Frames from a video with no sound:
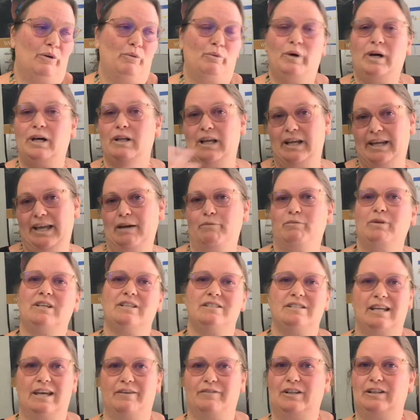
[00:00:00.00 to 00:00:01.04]
well, again, because
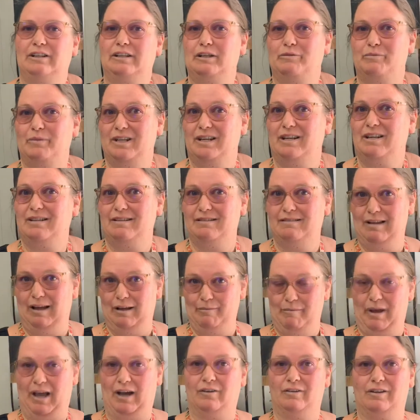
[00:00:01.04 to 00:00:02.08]
they have a limited
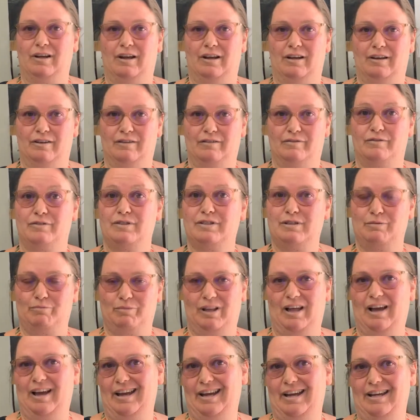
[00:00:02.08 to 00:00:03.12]
amount of
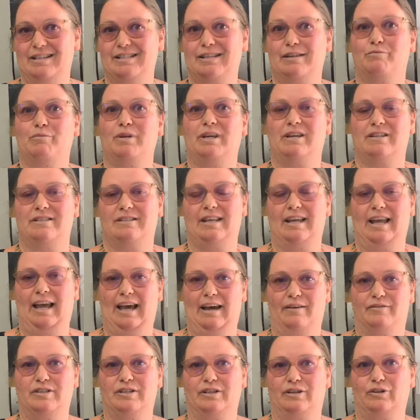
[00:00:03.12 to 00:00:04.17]
supplies and because they
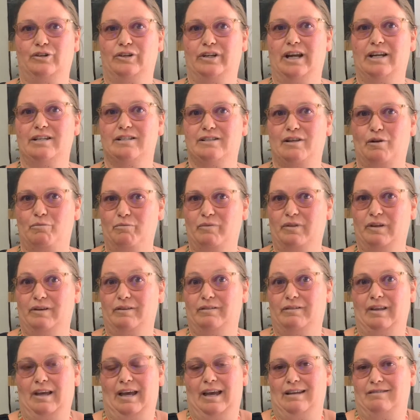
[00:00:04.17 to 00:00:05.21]
have to create
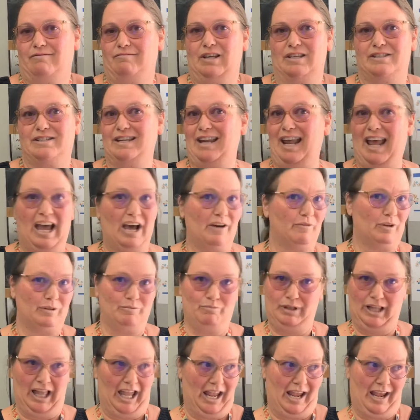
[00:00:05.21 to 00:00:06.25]
something that doesn't have a
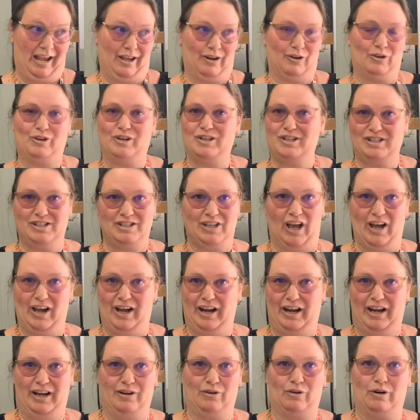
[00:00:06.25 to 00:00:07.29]
plan or a
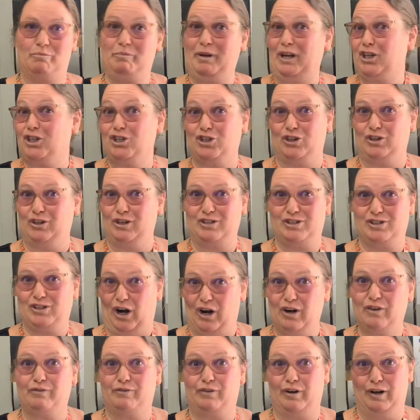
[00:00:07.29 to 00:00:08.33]
design or a picture to
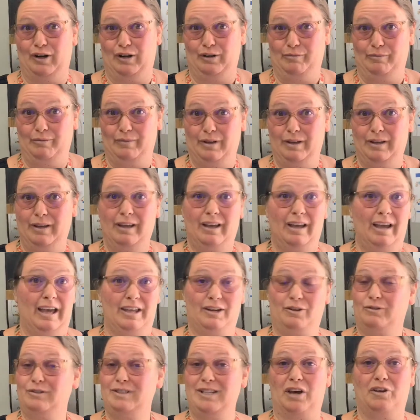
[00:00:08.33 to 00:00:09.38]
start from, I
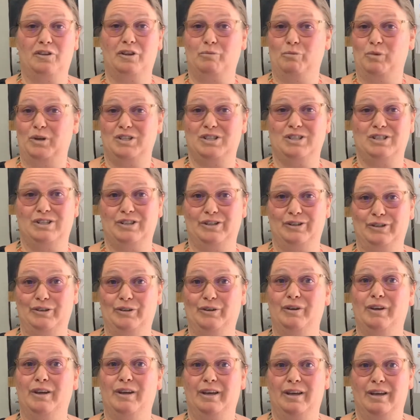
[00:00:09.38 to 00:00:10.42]
don't tell them what to do.
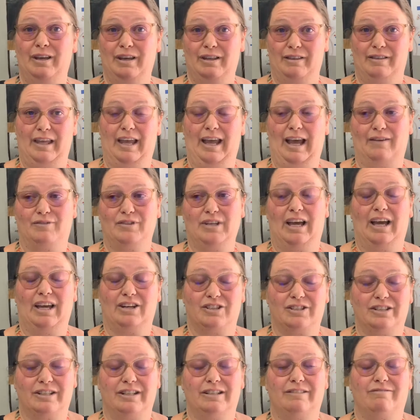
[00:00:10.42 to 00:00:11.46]
They have to
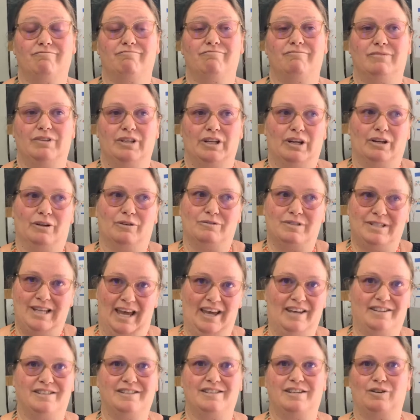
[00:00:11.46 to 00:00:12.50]
actually,
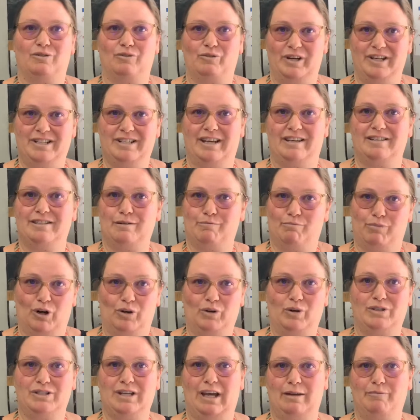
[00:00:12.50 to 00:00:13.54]
test and retest and
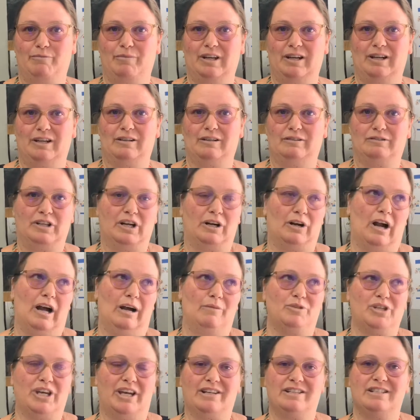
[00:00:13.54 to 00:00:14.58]
prototype their
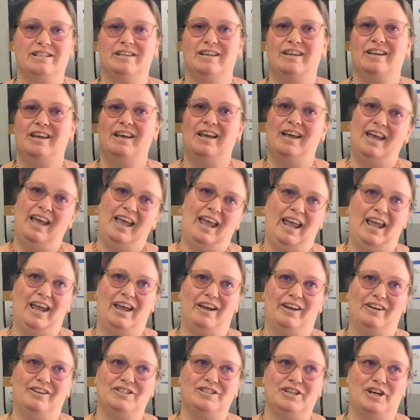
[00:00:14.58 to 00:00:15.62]
object
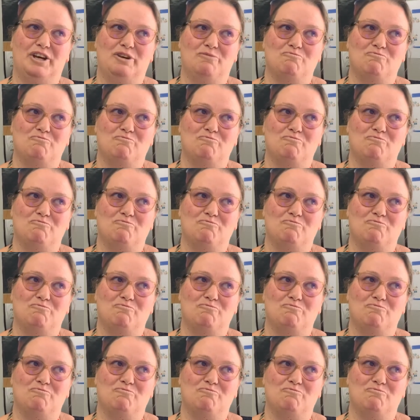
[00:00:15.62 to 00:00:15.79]
and